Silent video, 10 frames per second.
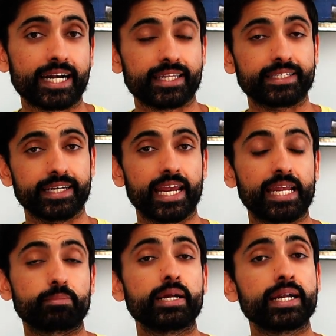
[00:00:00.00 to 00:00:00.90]
into the
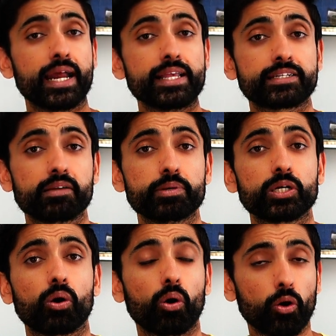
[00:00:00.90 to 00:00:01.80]
game, it's gonna be
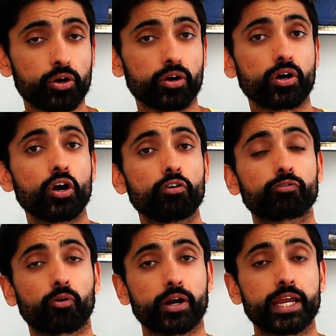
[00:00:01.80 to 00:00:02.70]
harder
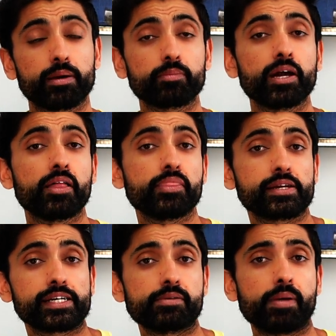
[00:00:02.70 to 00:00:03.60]
for him than
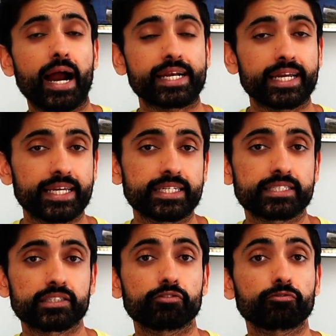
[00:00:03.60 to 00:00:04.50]
to get back
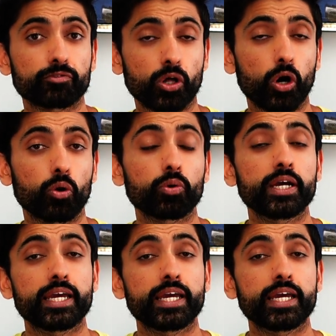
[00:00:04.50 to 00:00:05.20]
into the flow